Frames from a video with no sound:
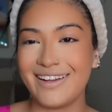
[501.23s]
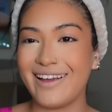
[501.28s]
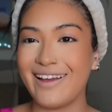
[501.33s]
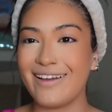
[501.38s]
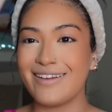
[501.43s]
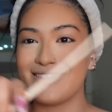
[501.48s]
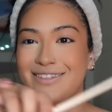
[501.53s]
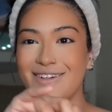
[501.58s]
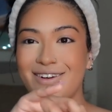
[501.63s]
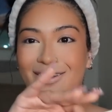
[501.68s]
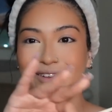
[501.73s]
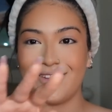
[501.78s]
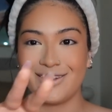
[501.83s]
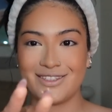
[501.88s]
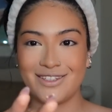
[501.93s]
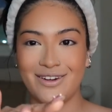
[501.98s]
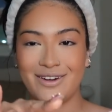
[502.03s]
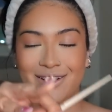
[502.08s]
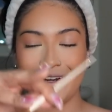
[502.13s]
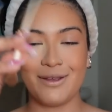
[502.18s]
you guys know
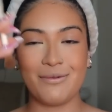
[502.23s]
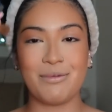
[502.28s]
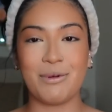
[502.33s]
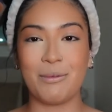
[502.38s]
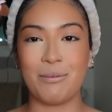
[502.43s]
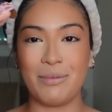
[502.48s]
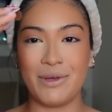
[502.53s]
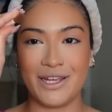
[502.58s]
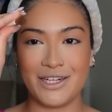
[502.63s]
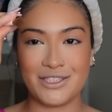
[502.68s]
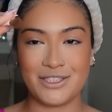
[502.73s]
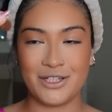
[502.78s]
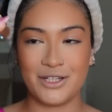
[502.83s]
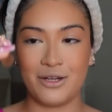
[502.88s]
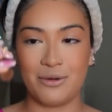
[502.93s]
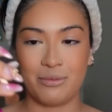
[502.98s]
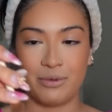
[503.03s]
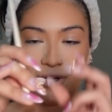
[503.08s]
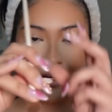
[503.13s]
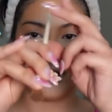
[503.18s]
this already, but pinching
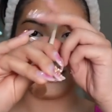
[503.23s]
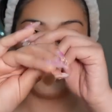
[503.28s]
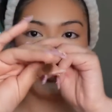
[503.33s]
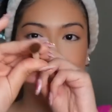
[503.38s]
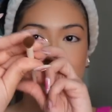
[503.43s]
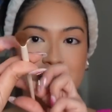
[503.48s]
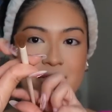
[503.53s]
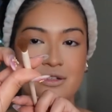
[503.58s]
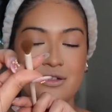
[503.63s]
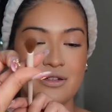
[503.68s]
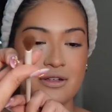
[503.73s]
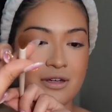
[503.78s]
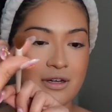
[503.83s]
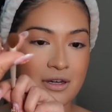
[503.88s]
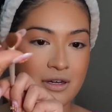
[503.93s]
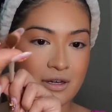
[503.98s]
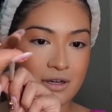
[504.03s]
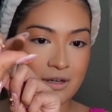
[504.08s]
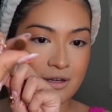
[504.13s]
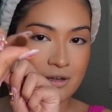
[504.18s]
your brush,
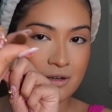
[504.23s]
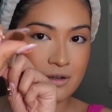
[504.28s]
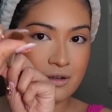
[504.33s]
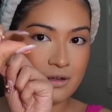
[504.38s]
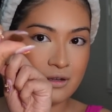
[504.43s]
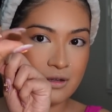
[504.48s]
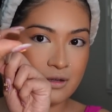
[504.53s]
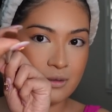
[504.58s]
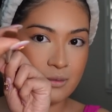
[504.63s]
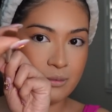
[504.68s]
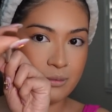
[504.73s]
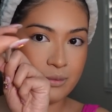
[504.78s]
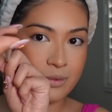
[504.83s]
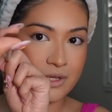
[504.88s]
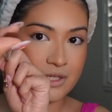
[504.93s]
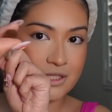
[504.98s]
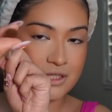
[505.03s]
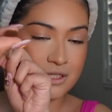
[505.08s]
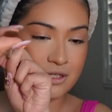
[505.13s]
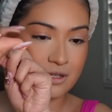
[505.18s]

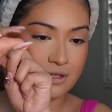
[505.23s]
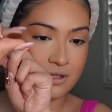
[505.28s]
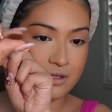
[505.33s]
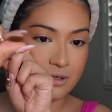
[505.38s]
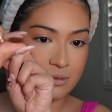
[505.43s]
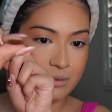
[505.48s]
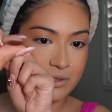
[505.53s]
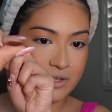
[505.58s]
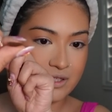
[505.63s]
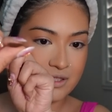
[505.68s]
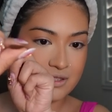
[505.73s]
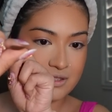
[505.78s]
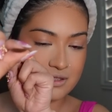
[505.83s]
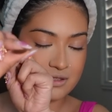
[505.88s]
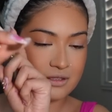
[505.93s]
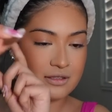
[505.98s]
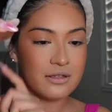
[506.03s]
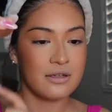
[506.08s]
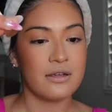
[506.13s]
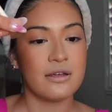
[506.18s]
pinch it a little bit.
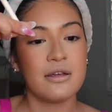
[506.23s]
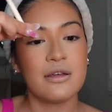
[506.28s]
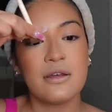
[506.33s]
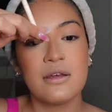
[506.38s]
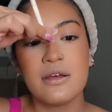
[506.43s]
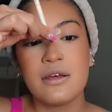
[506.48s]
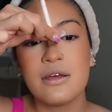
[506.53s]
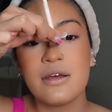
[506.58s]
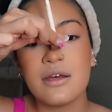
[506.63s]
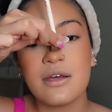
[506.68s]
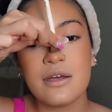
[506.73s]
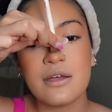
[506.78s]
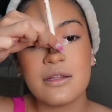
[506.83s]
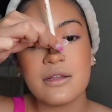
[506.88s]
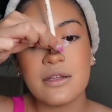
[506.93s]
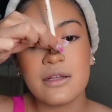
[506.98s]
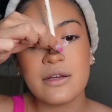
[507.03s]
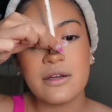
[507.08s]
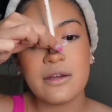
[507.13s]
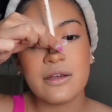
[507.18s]

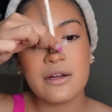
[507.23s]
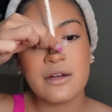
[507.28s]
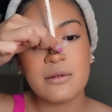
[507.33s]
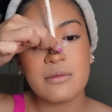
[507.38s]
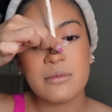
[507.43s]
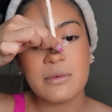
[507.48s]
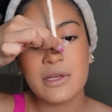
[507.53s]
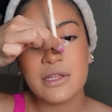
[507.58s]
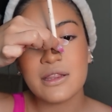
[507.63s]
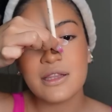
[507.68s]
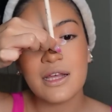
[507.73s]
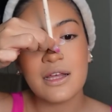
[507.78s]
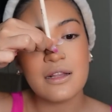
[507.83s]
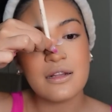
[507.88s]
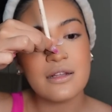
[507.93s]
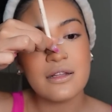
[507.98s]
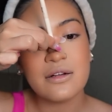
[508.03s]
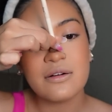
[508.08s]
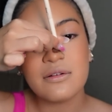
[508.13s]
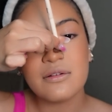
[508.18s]
And then you're going to make that
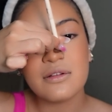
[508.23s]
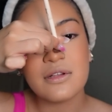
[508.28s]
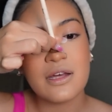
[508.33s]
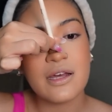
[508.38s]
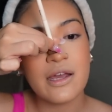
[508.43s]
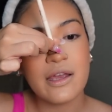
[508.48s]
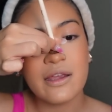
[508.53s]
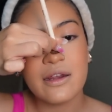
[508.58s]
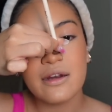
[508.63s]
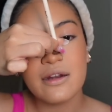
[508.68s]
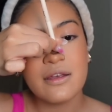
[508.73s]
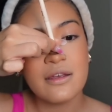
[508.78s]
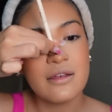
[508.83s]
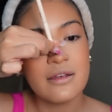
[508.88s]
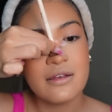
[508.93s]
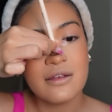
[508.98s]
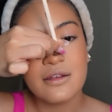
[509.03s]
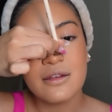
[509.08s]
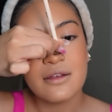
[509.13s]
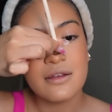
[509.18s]
little line
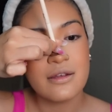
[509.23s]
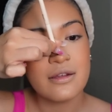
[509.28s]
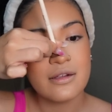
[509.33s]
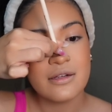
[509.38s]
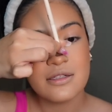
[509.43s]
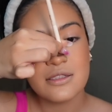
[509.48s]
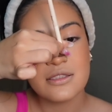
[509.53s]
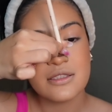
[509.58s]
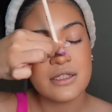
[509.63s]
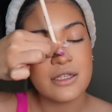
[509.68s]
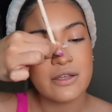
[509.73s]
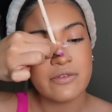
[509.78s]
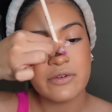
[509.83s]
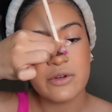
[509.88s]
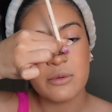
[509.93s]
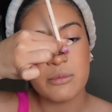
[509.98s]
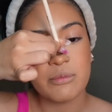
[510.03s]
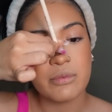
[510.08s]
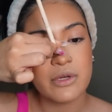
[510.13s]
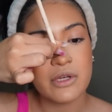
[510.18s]
to give
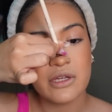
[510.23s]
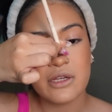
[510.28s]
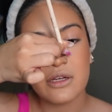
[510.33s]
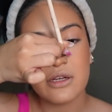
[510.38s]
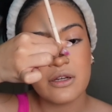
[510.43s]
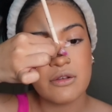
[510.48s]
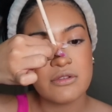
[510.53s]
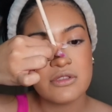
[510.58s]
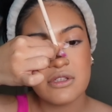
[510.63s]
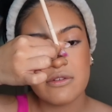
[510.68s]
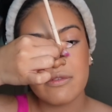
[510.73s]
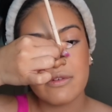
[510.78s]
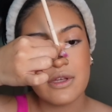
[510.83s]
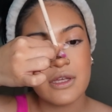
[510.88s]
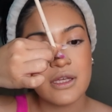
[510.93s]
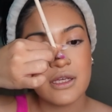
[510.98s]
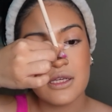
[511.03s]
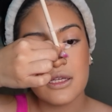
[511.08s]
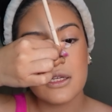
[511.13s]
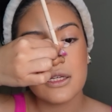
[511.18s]
your butt and nose
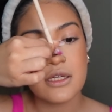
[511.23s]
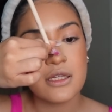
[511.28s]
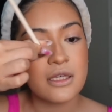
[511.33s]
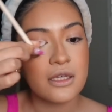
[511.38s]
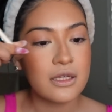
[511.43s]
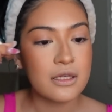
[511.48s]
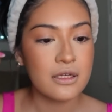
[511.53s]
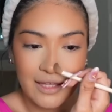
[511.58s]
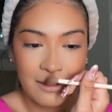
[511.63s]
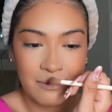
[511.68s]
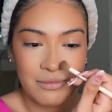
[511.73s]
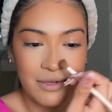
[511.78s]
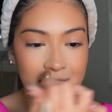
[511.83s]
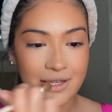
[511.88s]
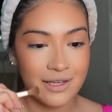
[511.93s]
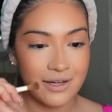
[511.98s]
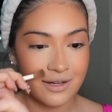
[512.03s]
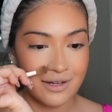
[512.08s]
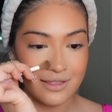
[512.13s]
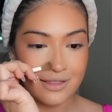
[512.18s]
effect.
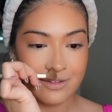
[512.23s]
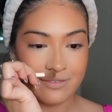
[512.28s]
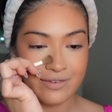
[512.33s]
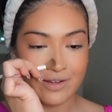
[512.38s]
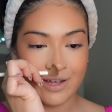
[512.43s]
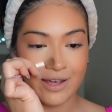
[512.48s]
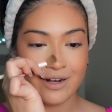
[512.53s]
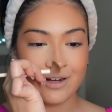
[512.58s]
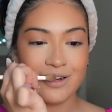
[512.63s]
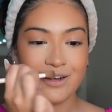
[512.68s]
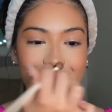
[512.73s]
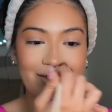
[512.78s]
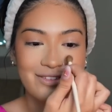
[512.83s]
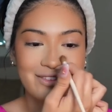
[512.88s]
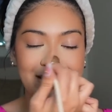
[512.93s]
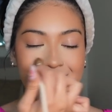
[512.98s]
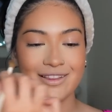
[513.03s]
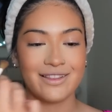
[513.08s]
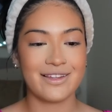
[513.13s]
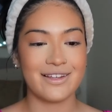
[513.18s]
Imagínate if I had a
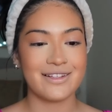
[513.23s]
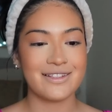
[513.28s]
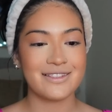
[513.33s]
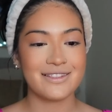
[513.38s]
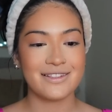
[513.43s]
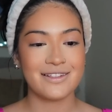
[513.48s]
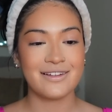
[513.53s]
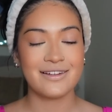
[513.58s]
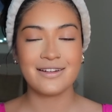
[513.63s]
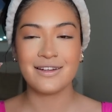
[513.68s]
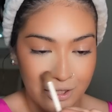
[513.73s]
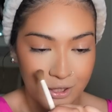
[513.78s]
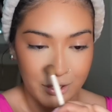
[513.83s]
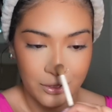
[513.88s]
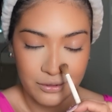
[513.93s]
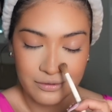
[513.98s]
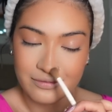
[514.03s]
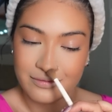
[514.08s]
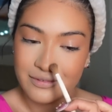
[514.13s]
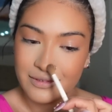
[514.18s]
nose like this,
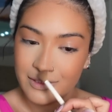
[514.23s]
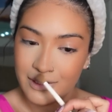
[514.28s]
girl.